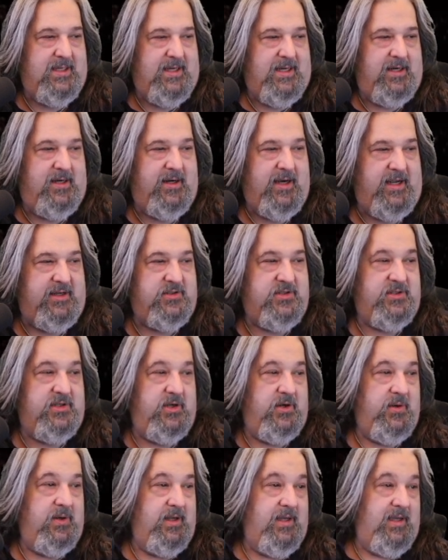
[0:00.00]
All right,
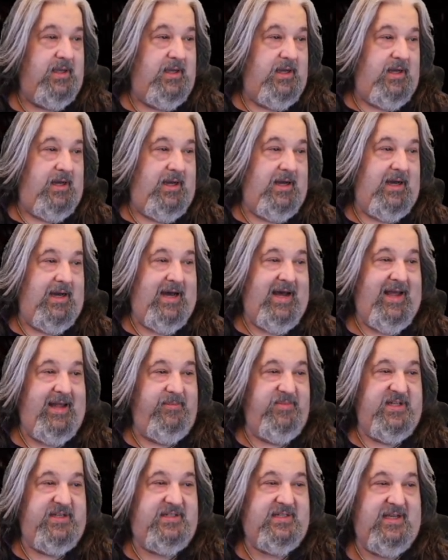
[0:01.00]
so I am
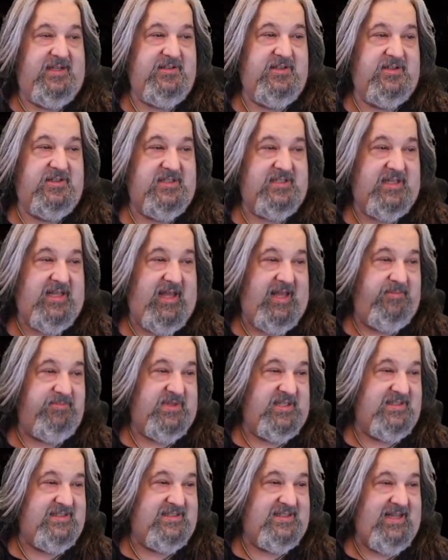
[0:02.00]
the desert scape, the
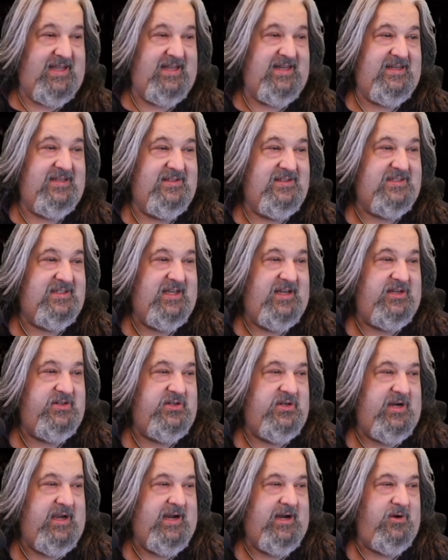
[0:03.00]
sand inside
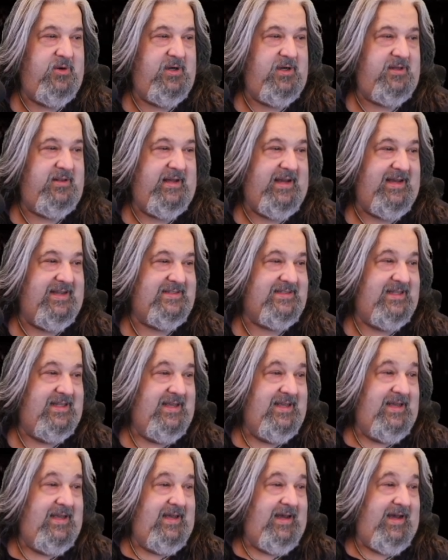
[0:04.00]
your hourglass.
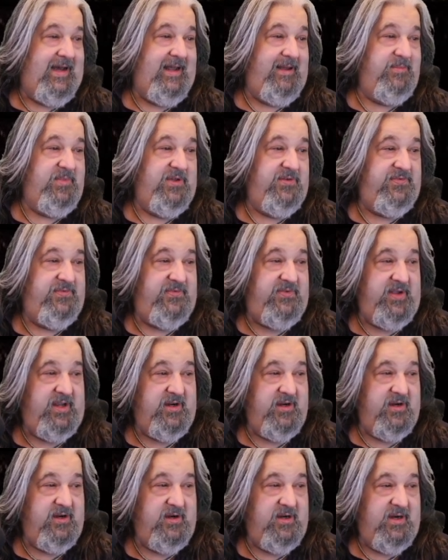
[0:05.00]
I am the
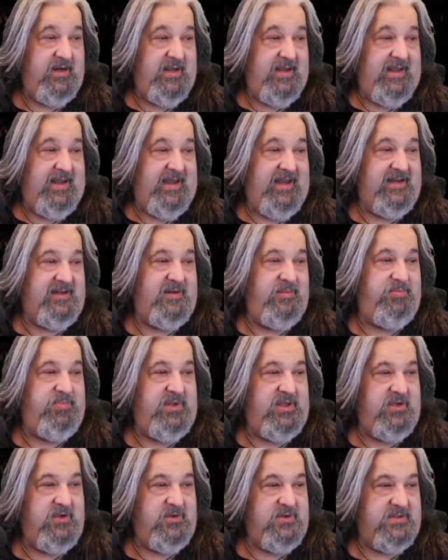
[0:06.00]
fear and
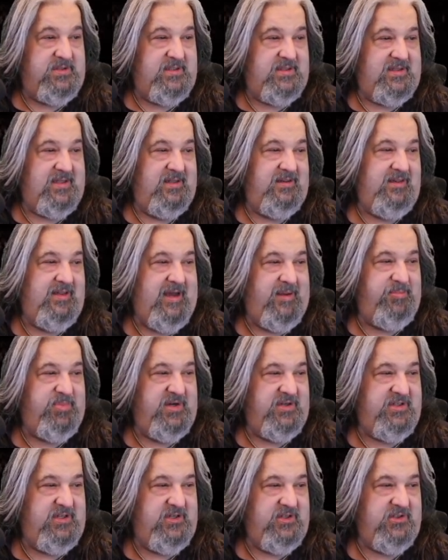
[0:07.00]
abuse, the
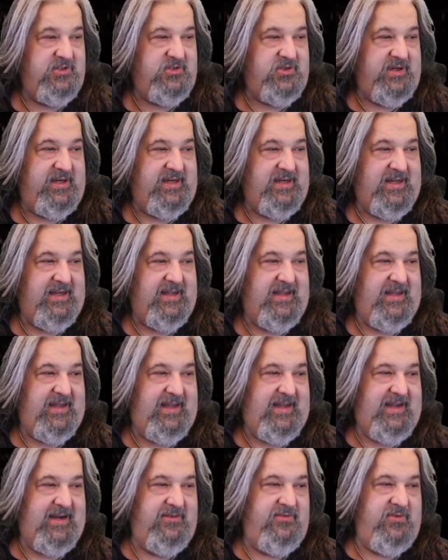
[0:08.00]
leopard children,
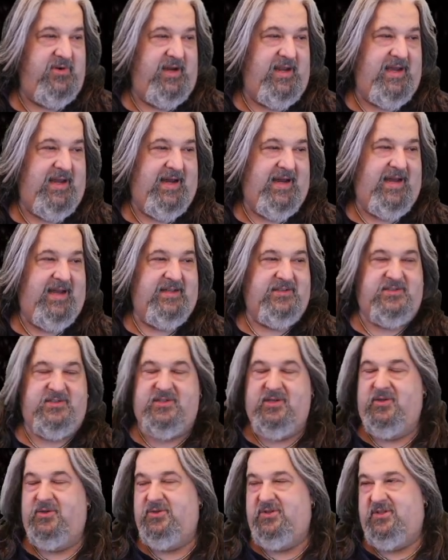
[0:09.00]
every eye
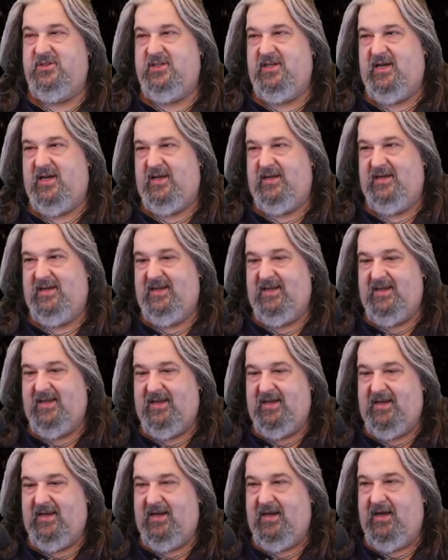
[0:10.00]
sewn shut.
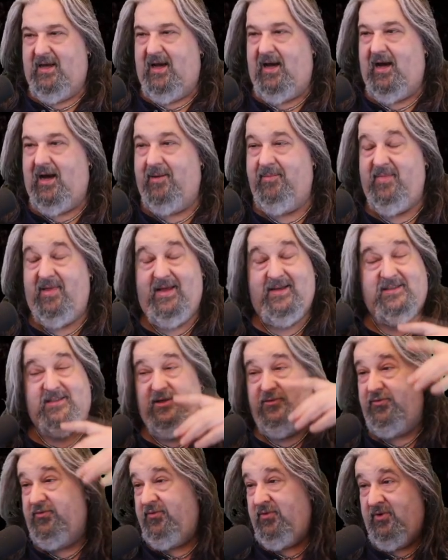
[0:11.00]
It's a
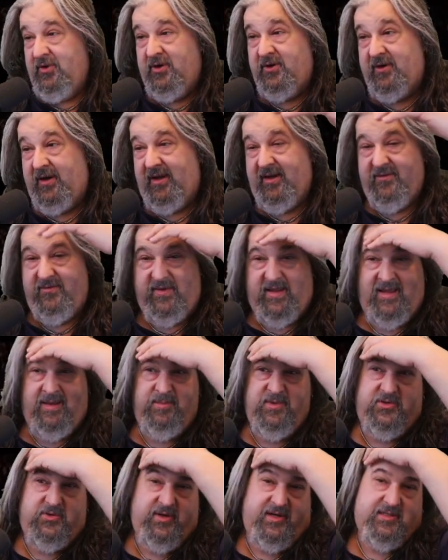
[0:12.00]
flurry of
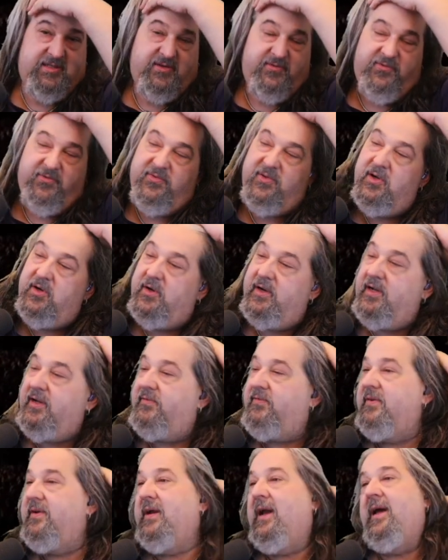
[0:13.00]
imagery. It's a flurry of
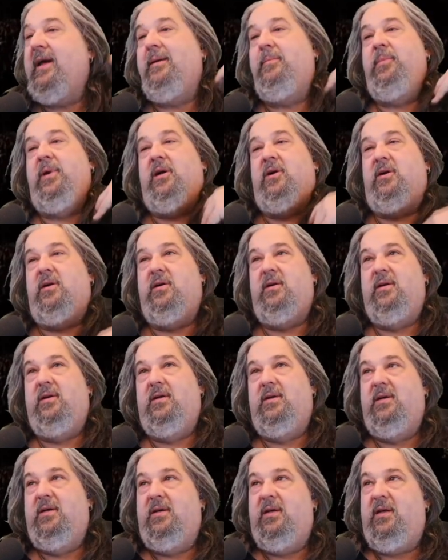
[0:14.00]
nightmare
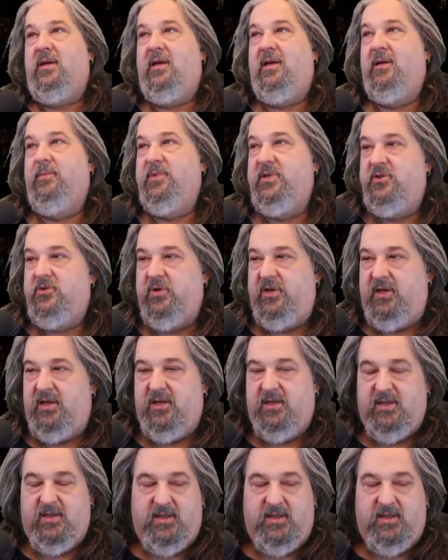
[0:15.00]
imagery.